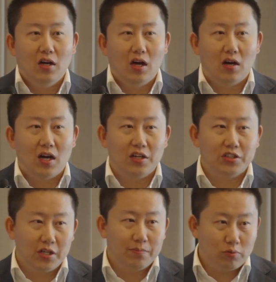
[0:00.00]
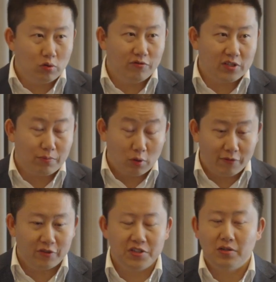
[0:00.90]
largely improve the
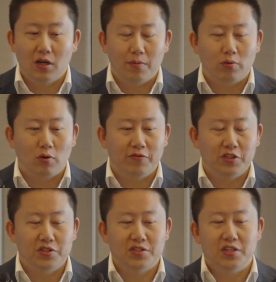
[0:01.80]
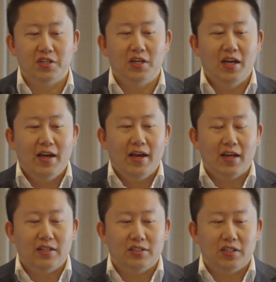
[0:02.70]
proficiency,
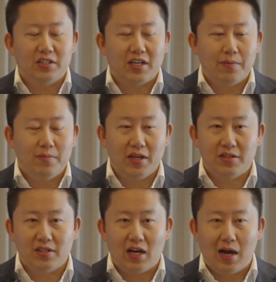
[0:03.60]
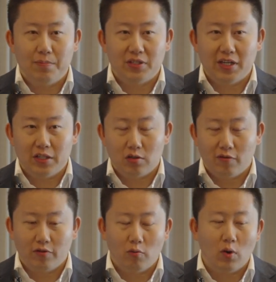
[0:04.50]
and it can make the update
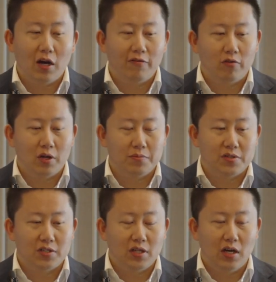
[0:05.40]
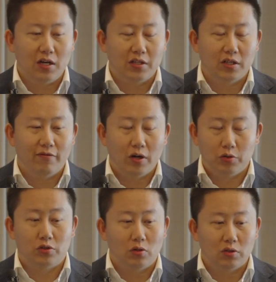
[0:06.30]
of your wireframes in a very
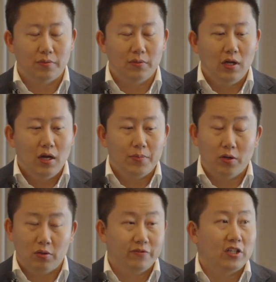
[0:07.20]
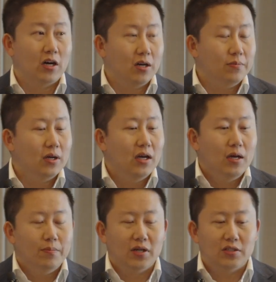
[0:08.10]
short period of time.
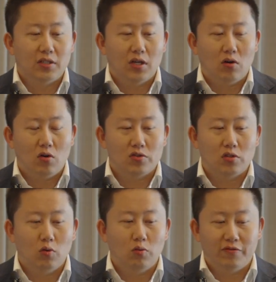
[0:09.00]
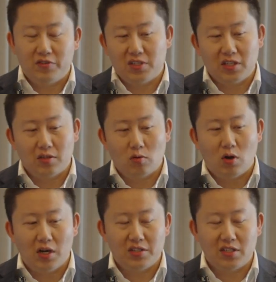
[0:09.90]
But also we've seen
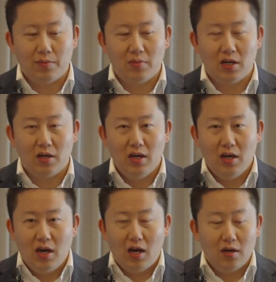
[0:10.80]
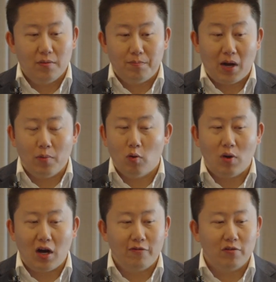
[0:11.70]
quite some bubble
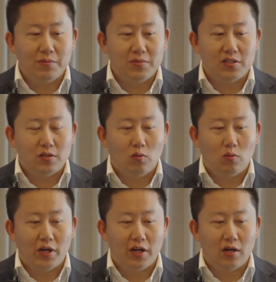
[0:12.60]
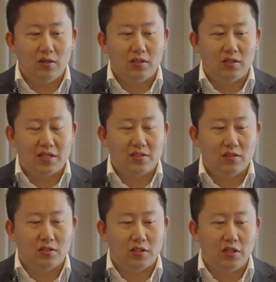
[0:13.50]
wireframes where it
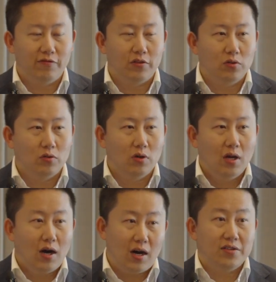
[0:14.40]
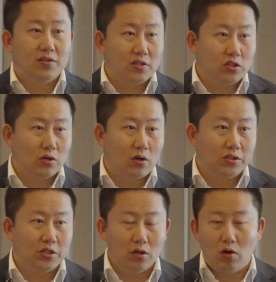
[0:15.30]
doesn't give you either the
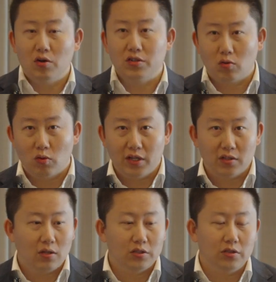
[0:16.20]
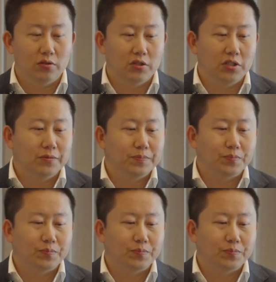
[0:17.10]
geology or the grade continuity.